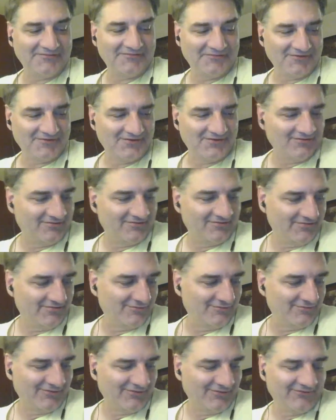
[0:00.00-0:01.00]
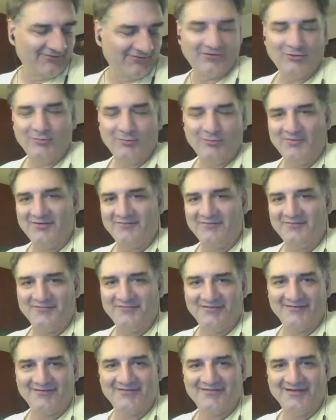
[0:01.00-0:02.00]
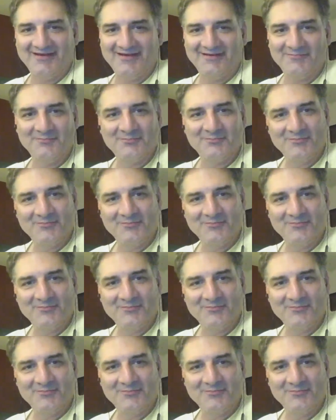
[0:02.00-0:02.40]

difficult to do in the scope of this game.